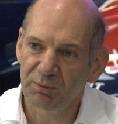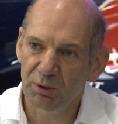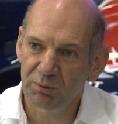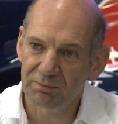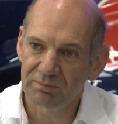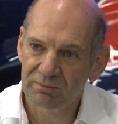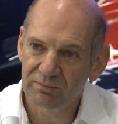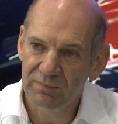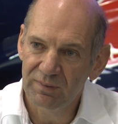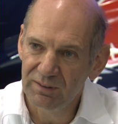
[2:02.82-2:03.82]
moment.
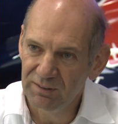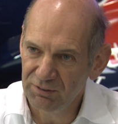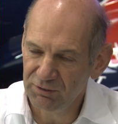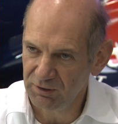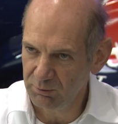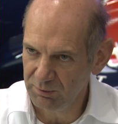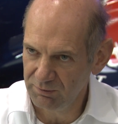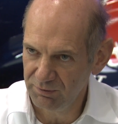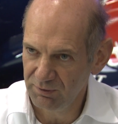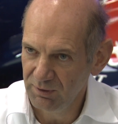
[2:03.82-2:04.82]
This year
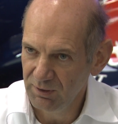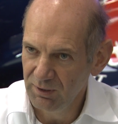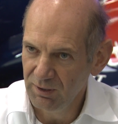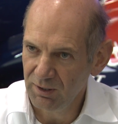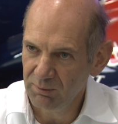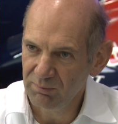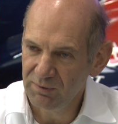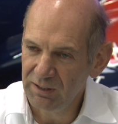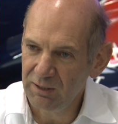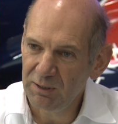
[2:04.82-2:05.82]
we've
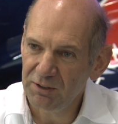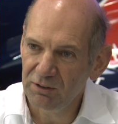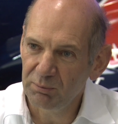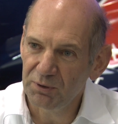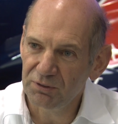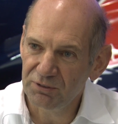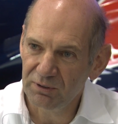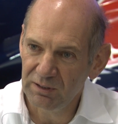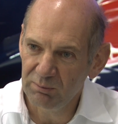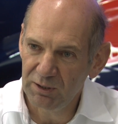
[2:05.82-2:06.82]
came out of the box
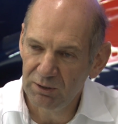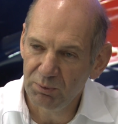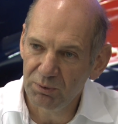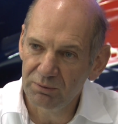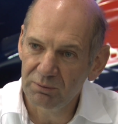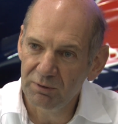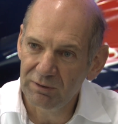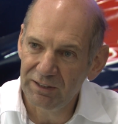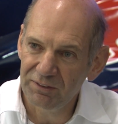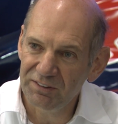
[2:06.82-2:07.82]
strongly in Melbourne. We've
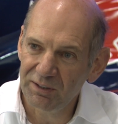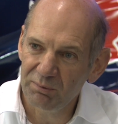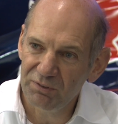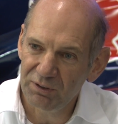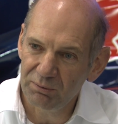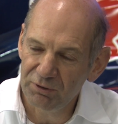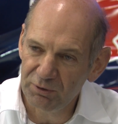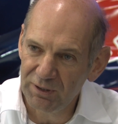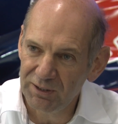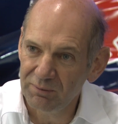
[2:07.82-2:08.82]
led the championship
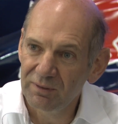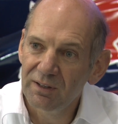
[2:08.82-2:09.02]
throughout.